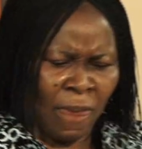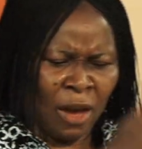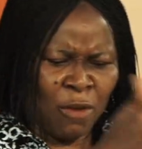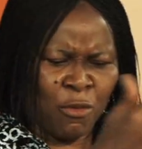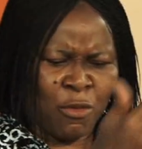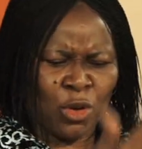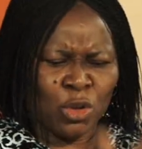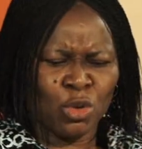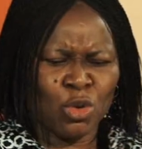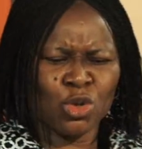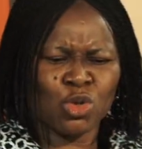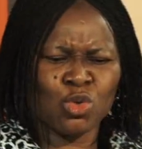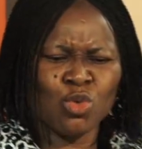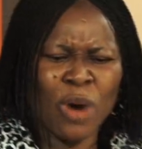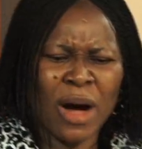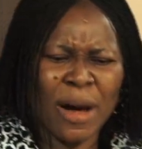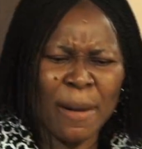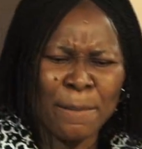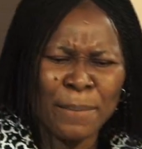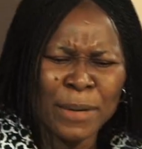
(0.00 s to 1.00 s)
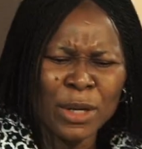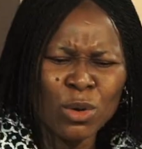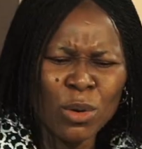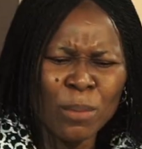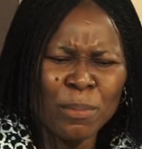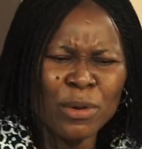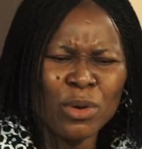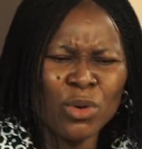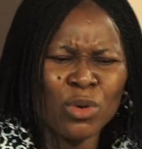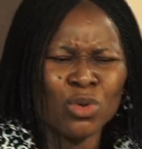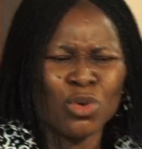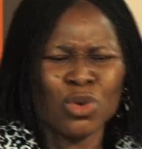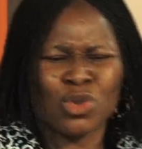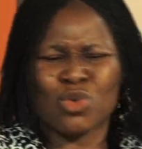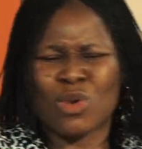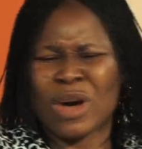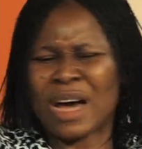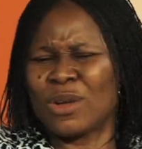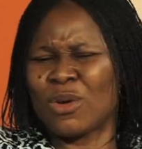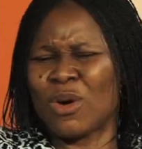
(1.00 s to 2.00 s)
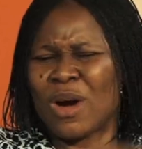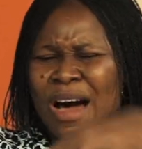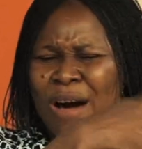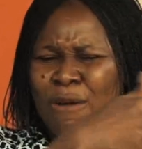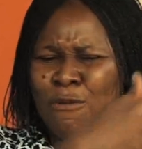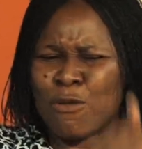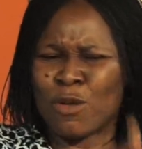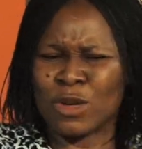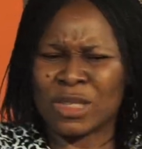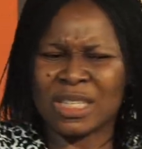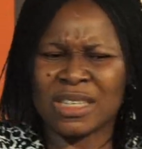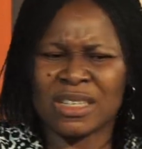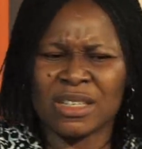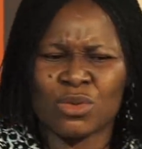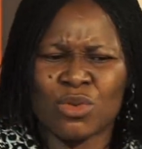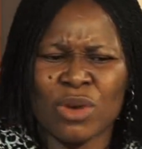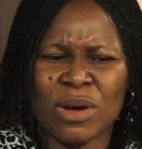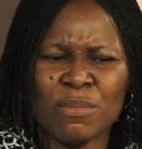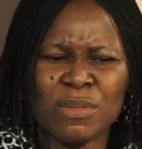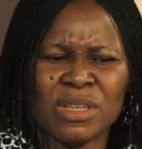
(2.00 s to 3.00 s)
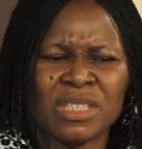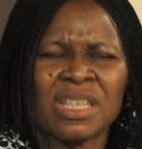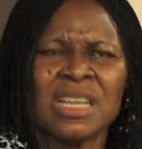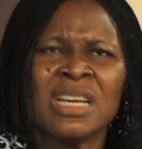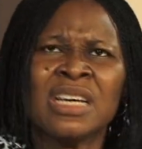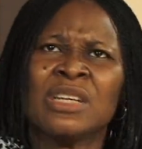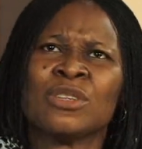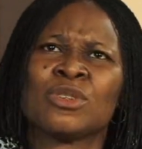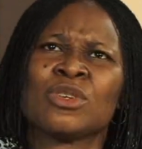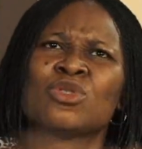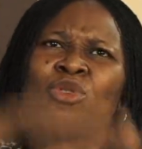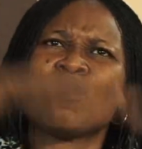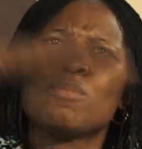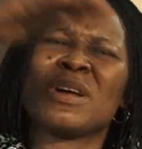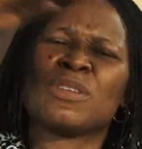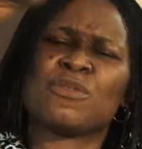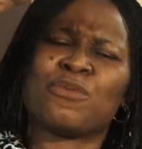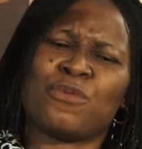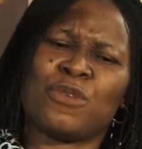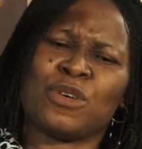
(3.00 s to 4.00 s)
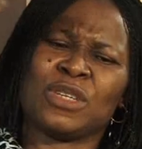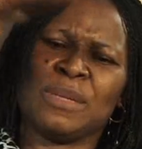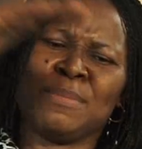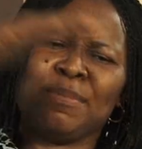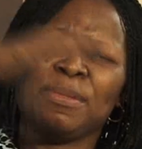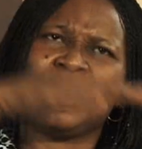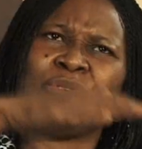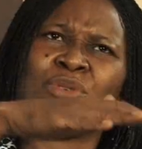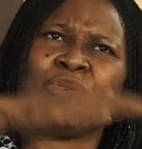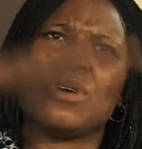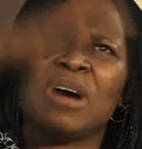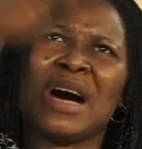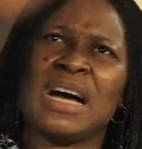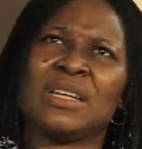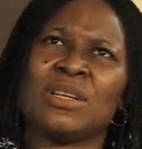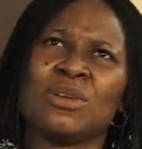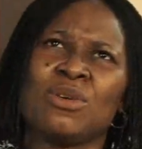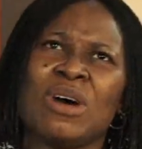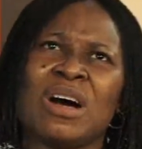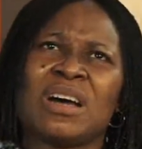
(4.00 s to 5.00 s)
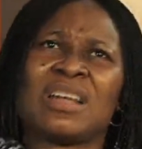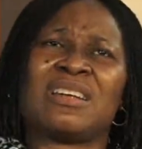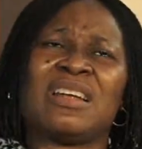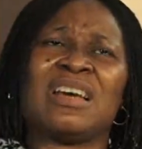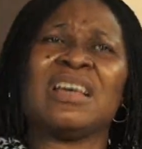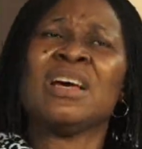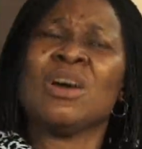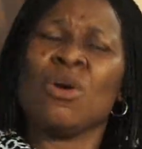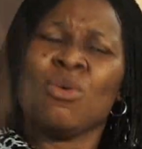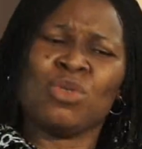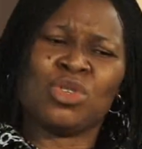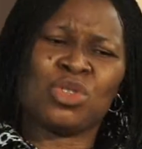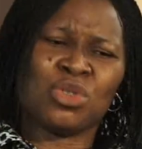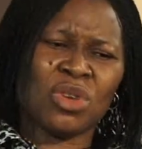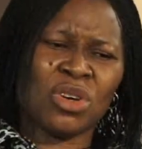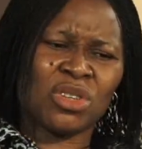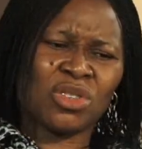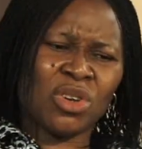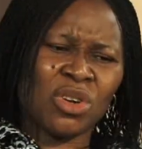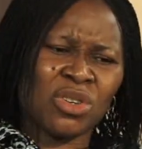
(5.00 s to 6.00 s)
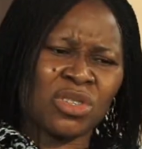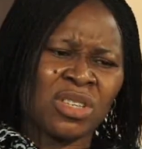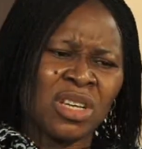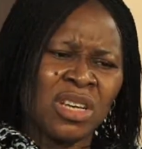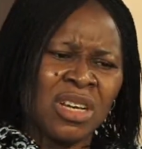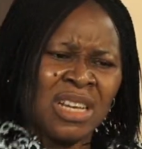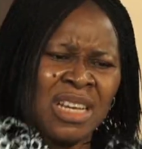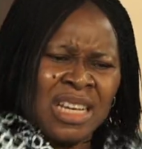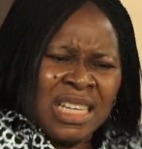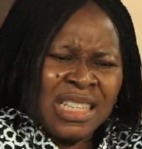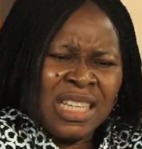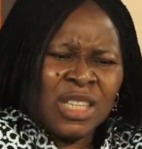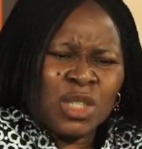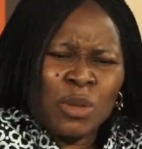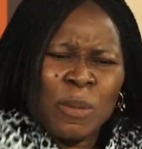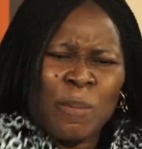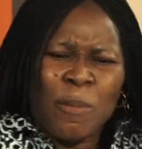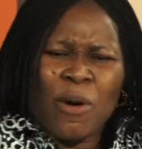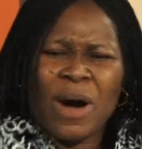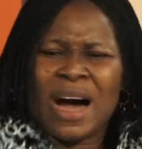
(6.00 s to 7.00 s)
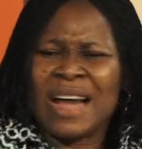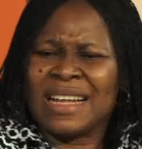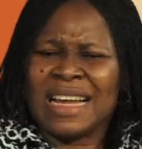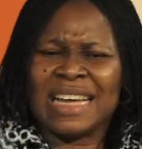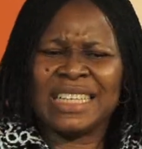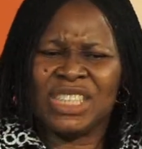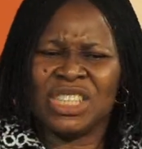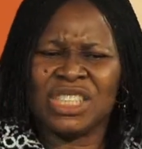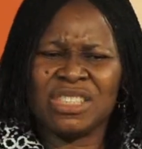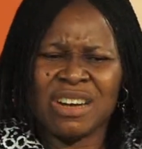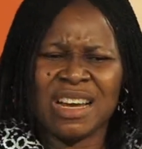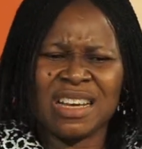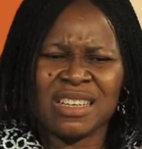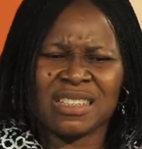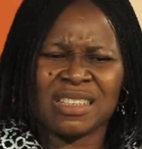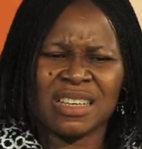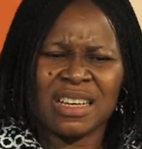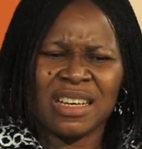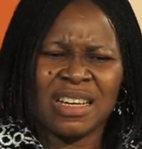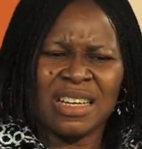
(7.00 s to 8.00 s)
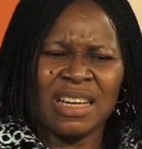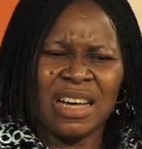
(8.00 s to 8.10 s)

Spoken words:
for those who are below, those who cannot afford 3 square meals. It's also meant for the middle and the lower class. We should not just, these people are Nigerians.